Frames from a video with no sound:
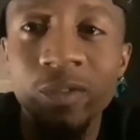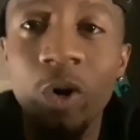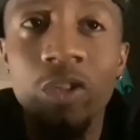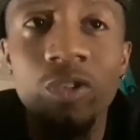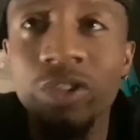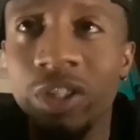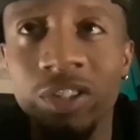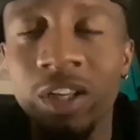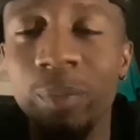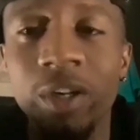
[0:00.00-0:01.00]
All those
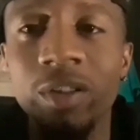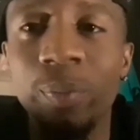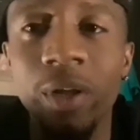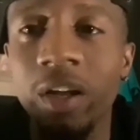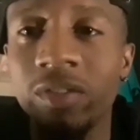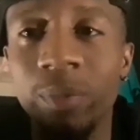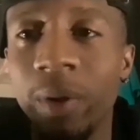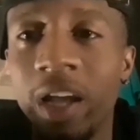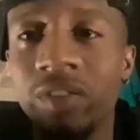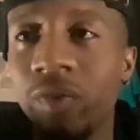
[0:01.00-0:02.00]
years they've been in the playoffs the
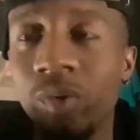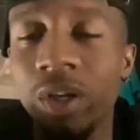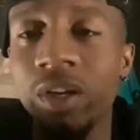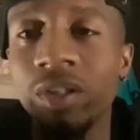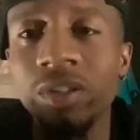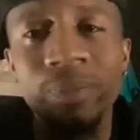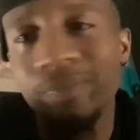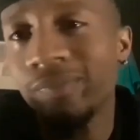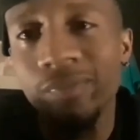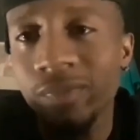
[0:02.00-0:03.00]
past few years,
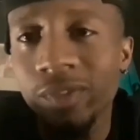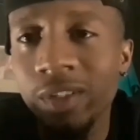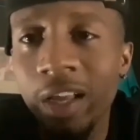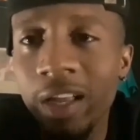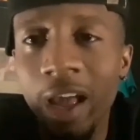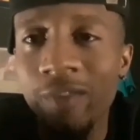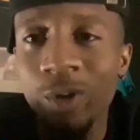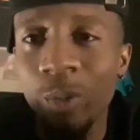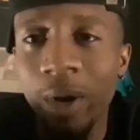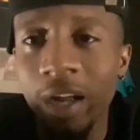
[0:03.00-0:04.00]
they ain't had
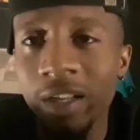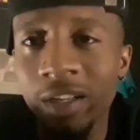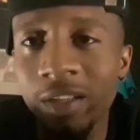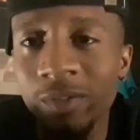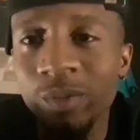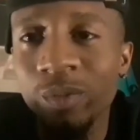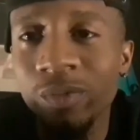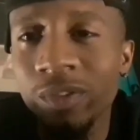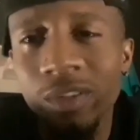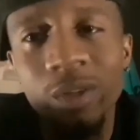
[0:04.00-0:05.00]
nobody.
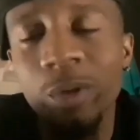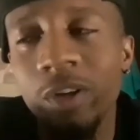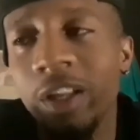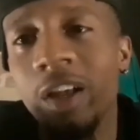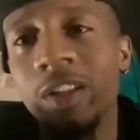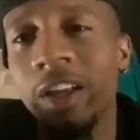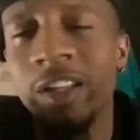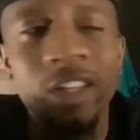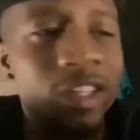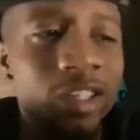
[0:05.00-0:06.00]
Come on now.
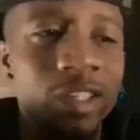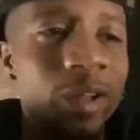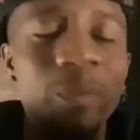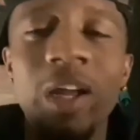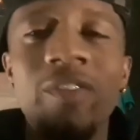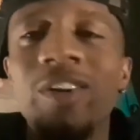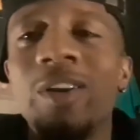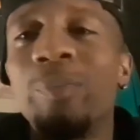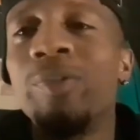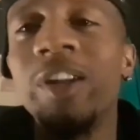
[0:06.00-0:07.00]
I'm not even
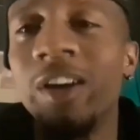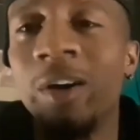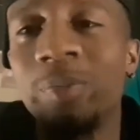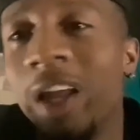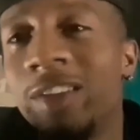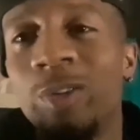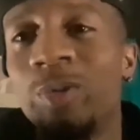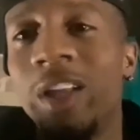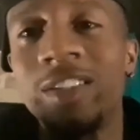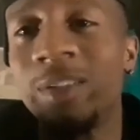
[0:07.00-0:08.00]
going to bring up that
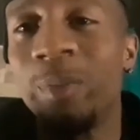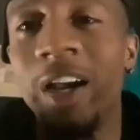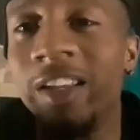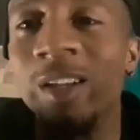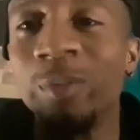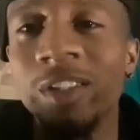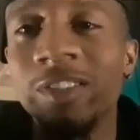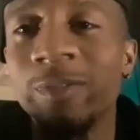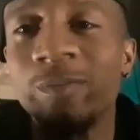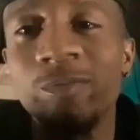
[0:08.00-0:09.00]
dude that's in Miami.
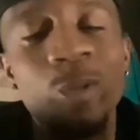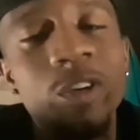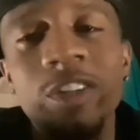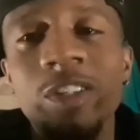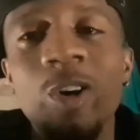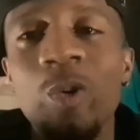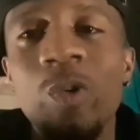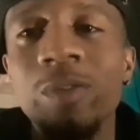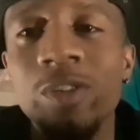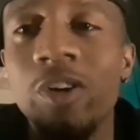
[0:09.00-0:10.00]
We already know
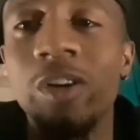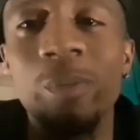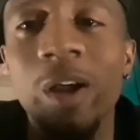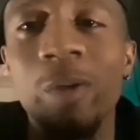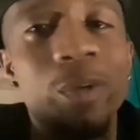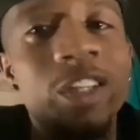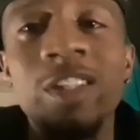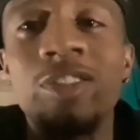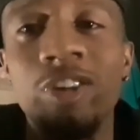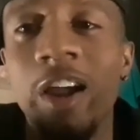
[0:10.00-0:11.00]
who I'm talking about, but
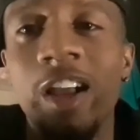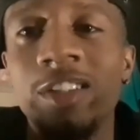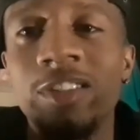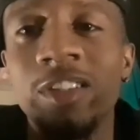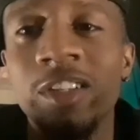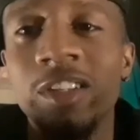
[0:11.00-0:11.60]
he's trash.